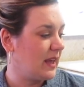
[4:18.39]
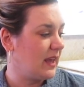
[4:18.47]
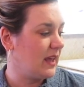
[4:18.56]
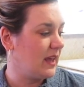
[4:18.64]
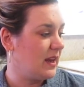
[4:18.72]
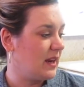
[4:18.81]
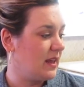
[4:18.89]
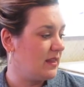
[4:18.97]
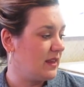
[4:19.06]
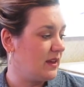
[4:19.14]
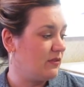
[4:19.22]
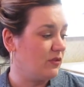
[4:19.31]
in
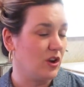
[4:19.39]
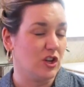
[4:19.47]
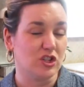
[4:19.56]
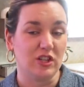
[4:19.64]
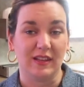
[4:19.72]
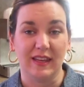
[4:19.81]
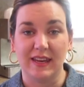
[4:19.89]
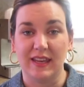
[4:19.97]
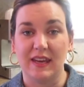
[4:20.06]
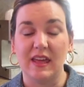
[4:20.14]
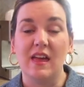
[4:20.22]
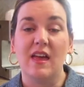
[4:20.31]
the Fresh
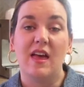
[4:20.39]
Linen.